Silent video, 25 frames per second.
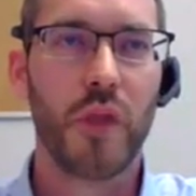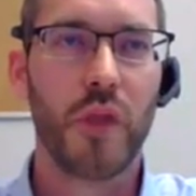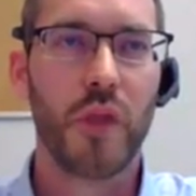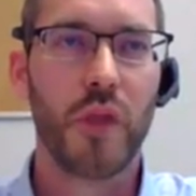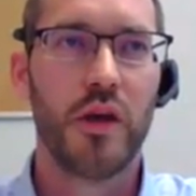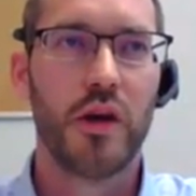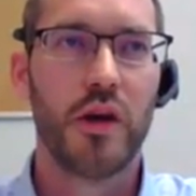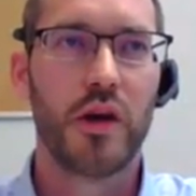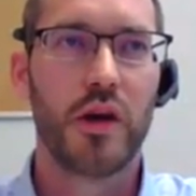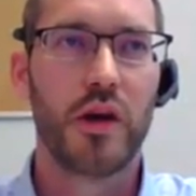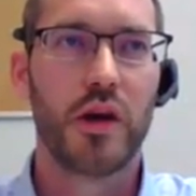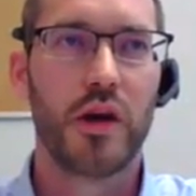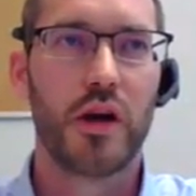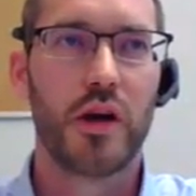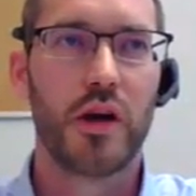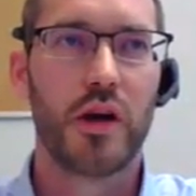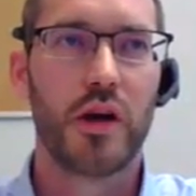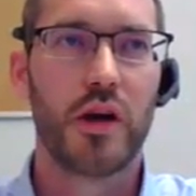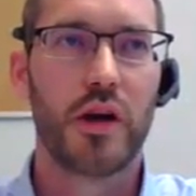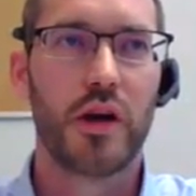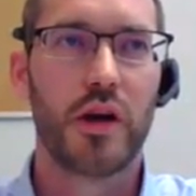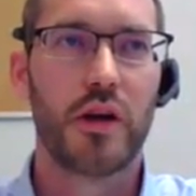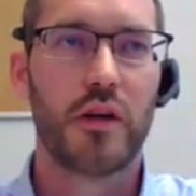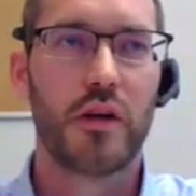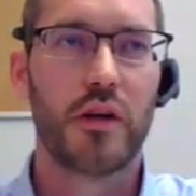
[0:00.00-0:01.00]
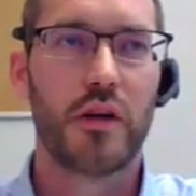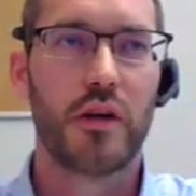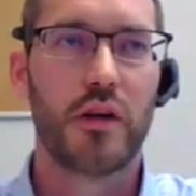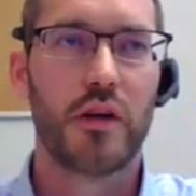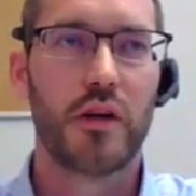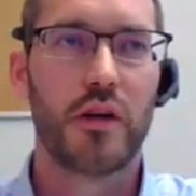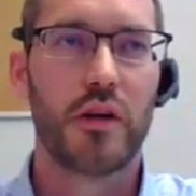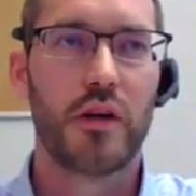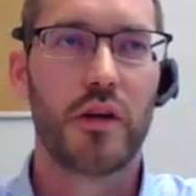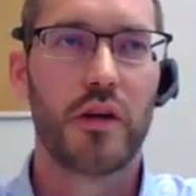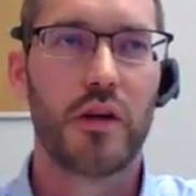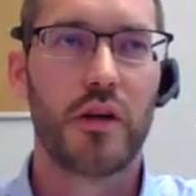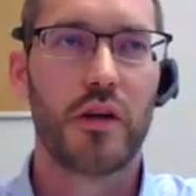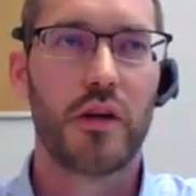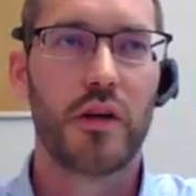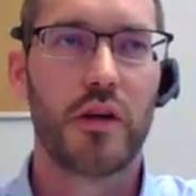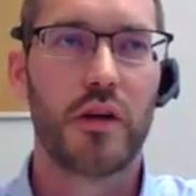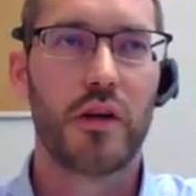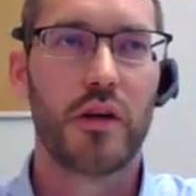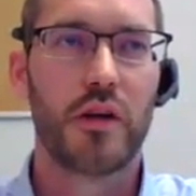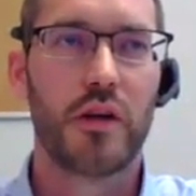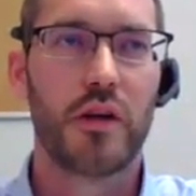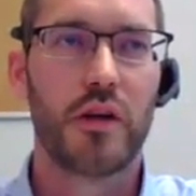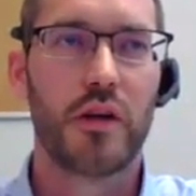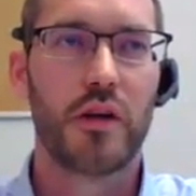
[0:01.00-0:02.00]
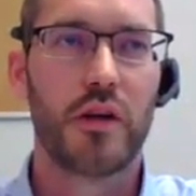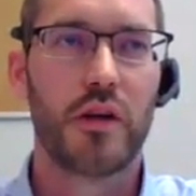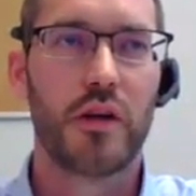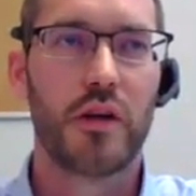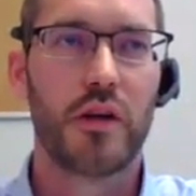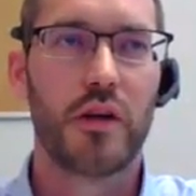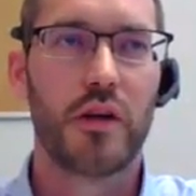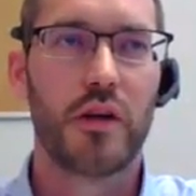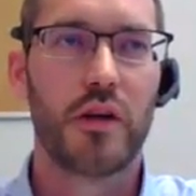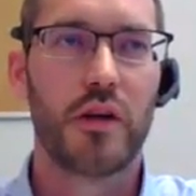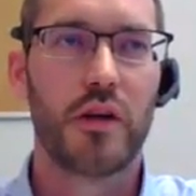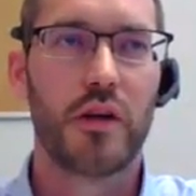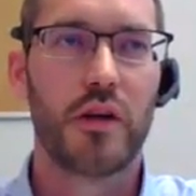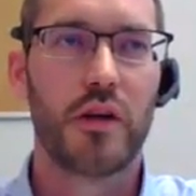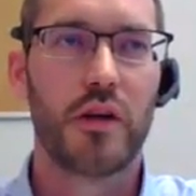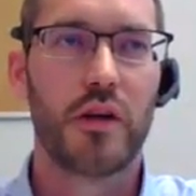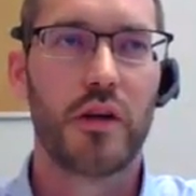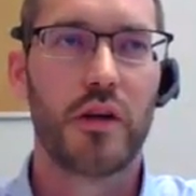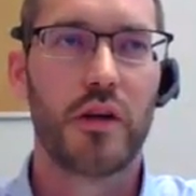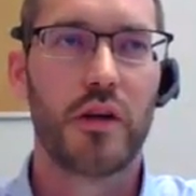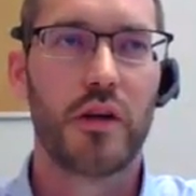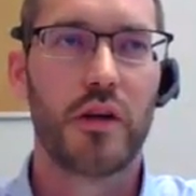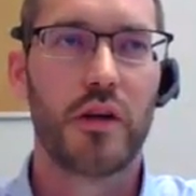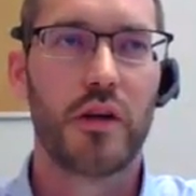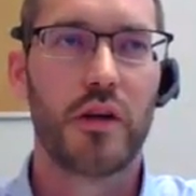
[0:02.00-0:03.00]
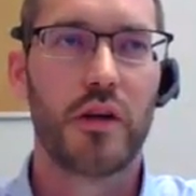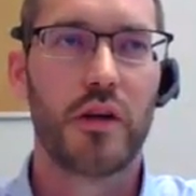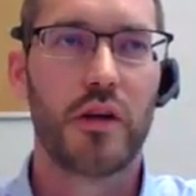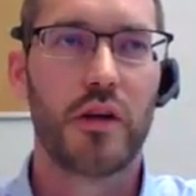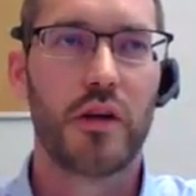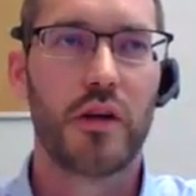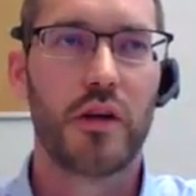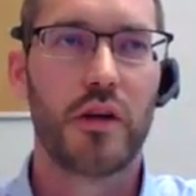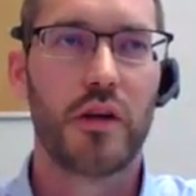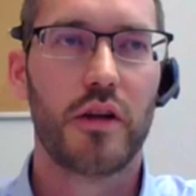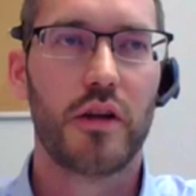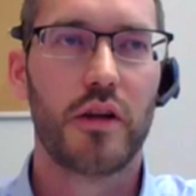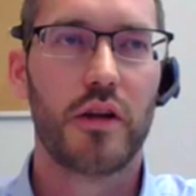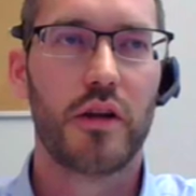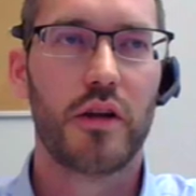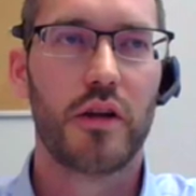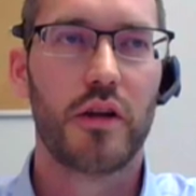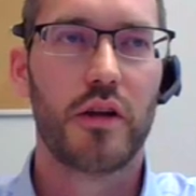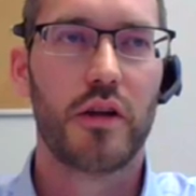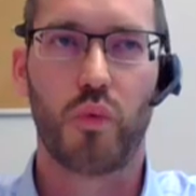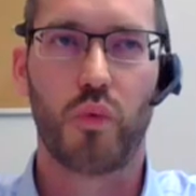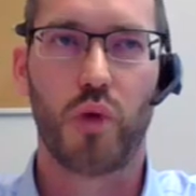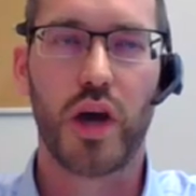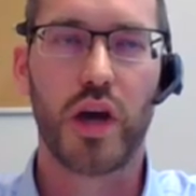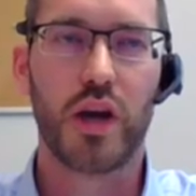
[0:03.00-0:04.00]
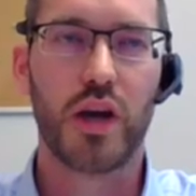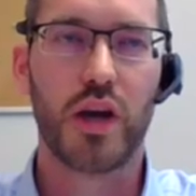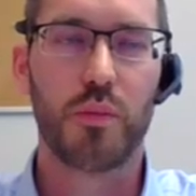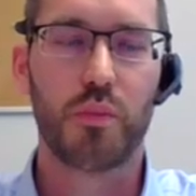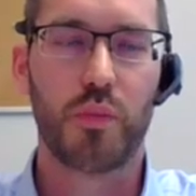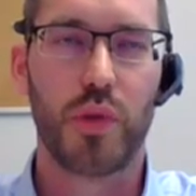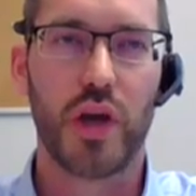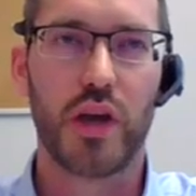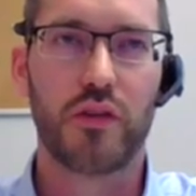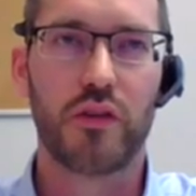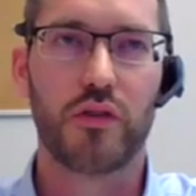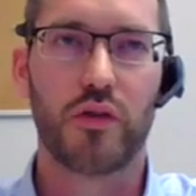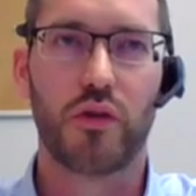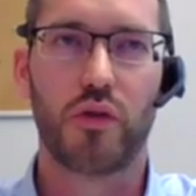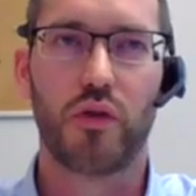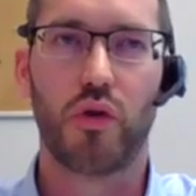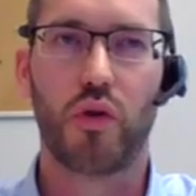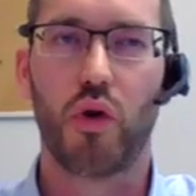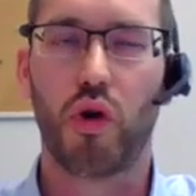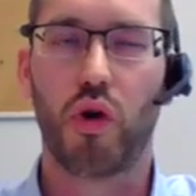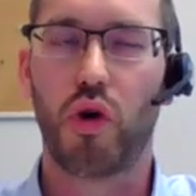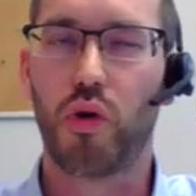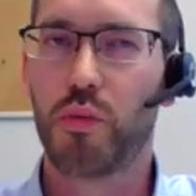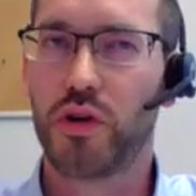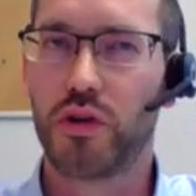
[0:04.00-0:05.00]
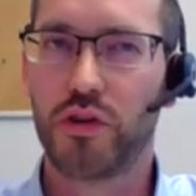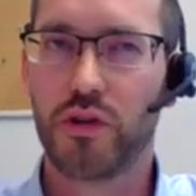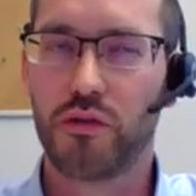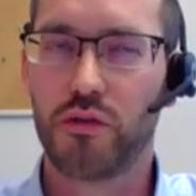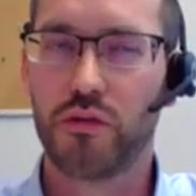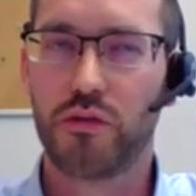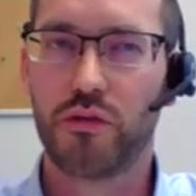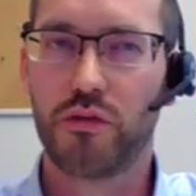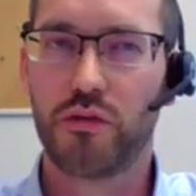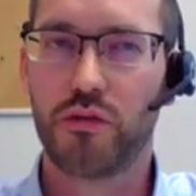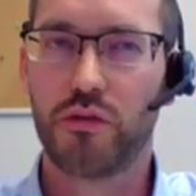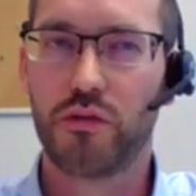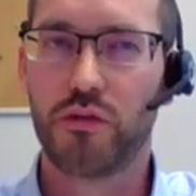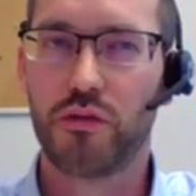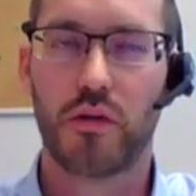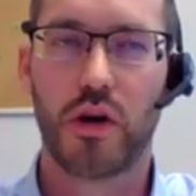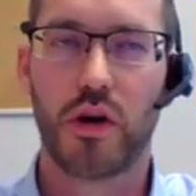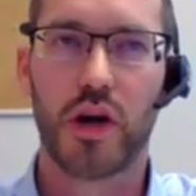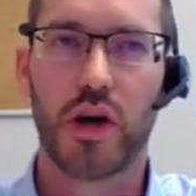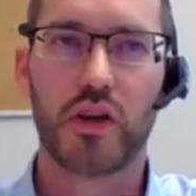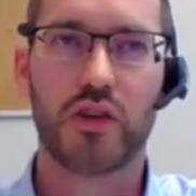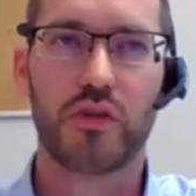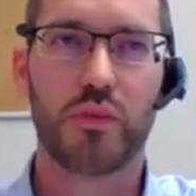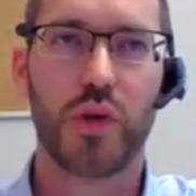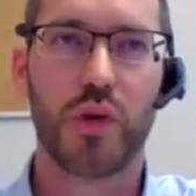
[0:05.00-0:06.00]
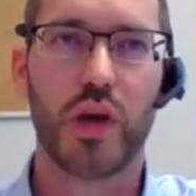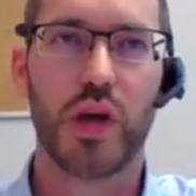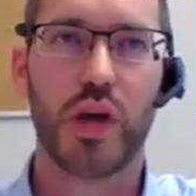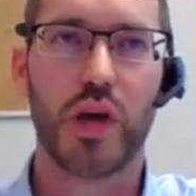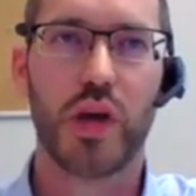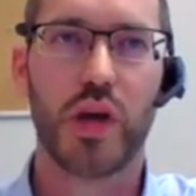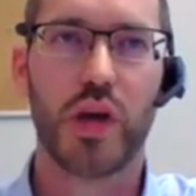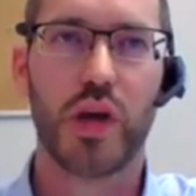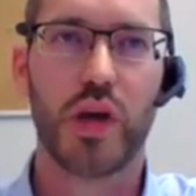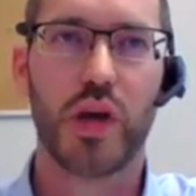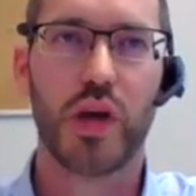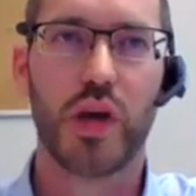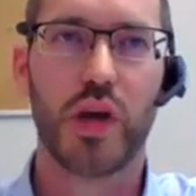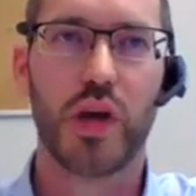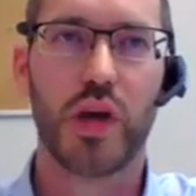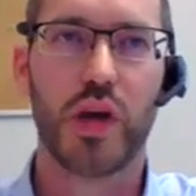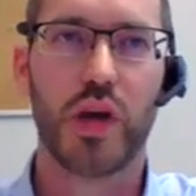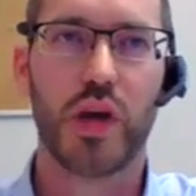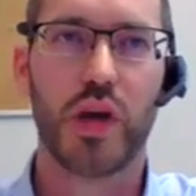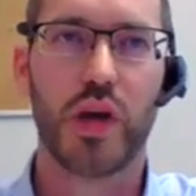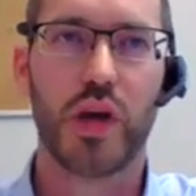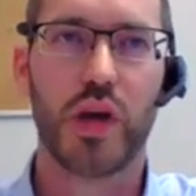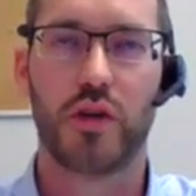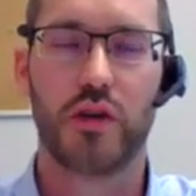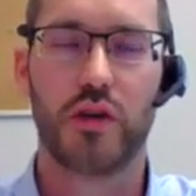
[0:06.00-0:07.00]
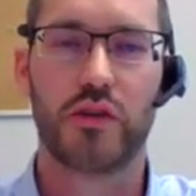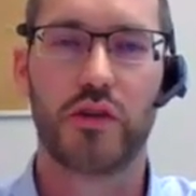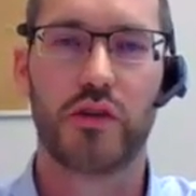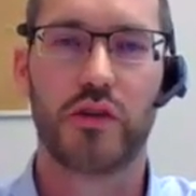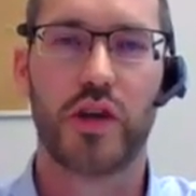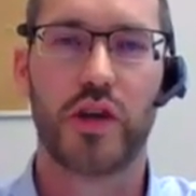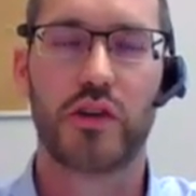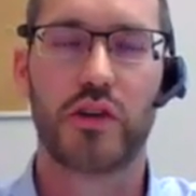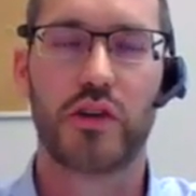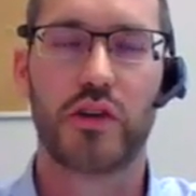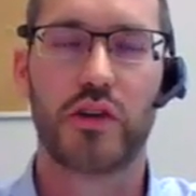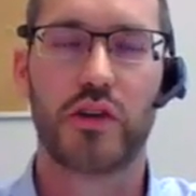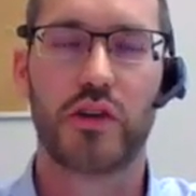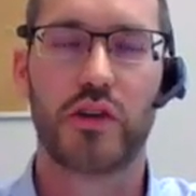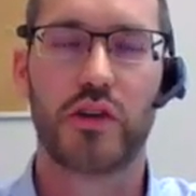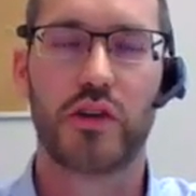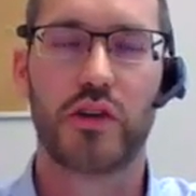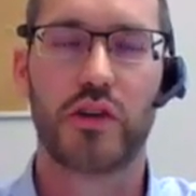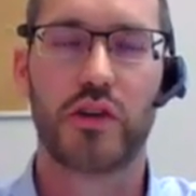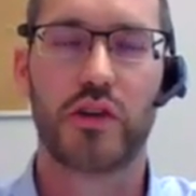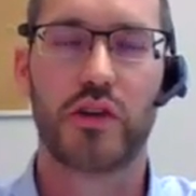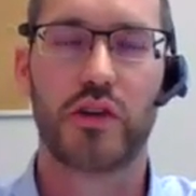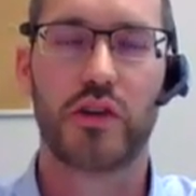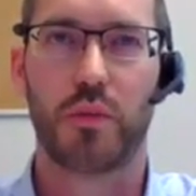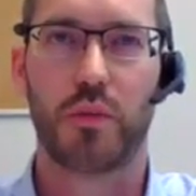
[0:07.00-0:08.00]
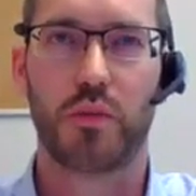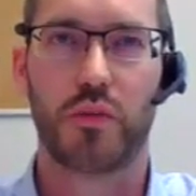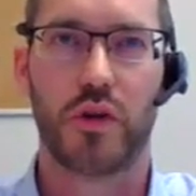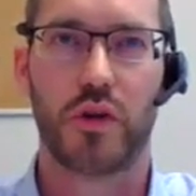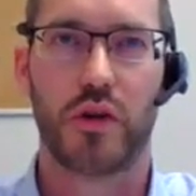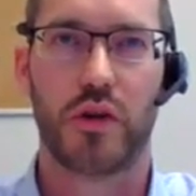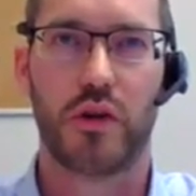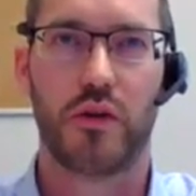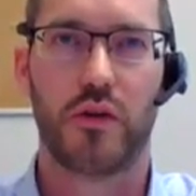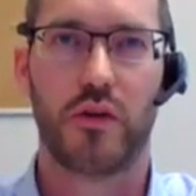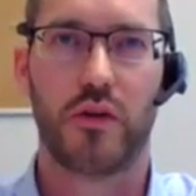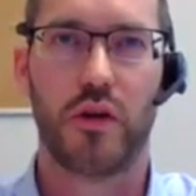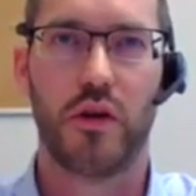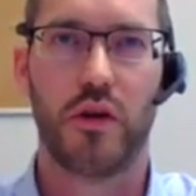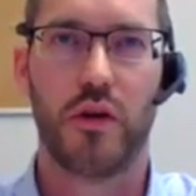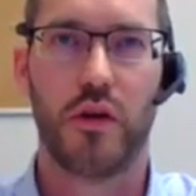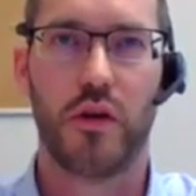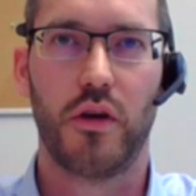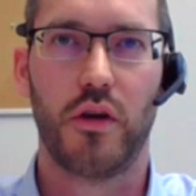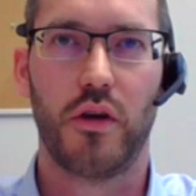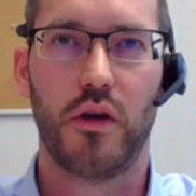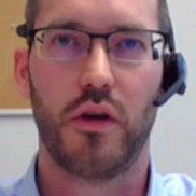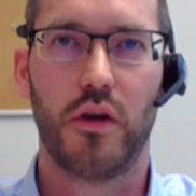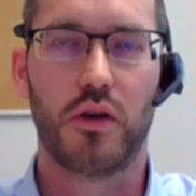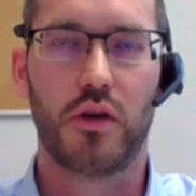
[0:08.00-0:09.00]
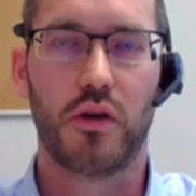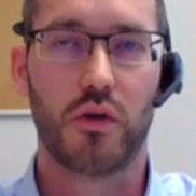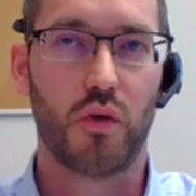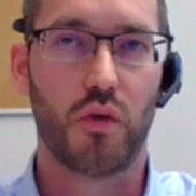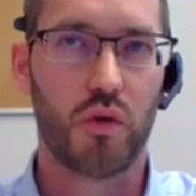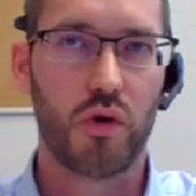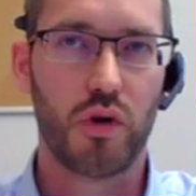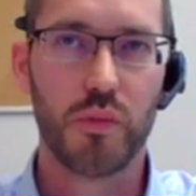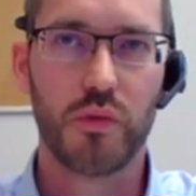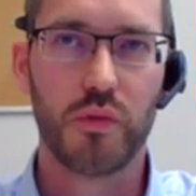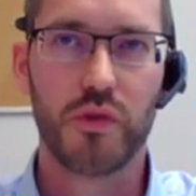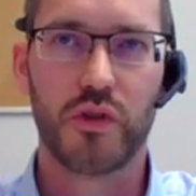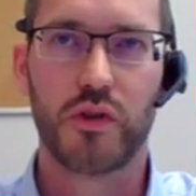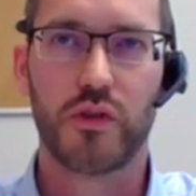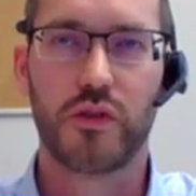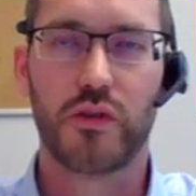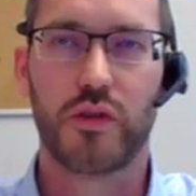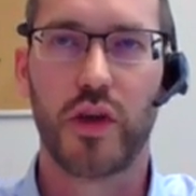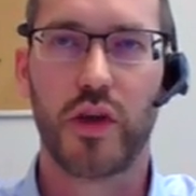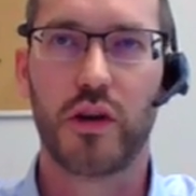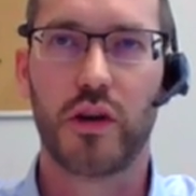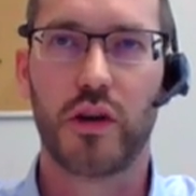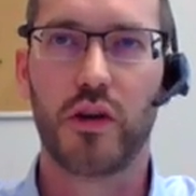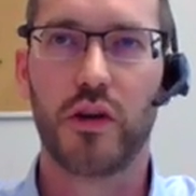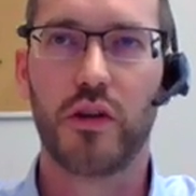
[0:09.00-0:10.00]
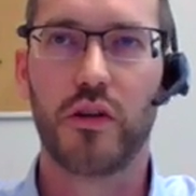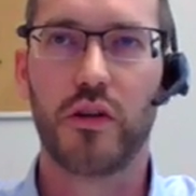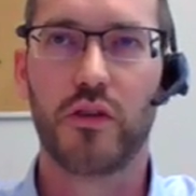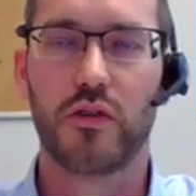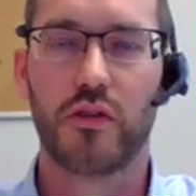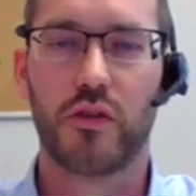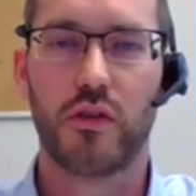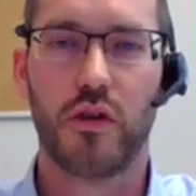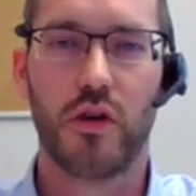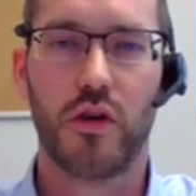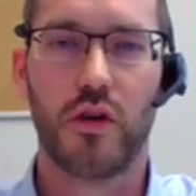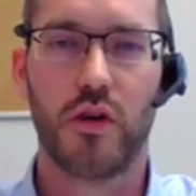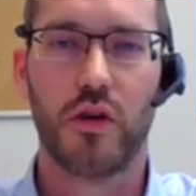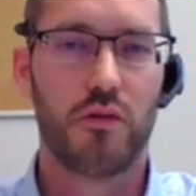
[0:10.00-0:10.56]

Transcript: And the second strength of this method, of this tool, is it's widely based on normative aspects, so based on internationally accepted norms and standards.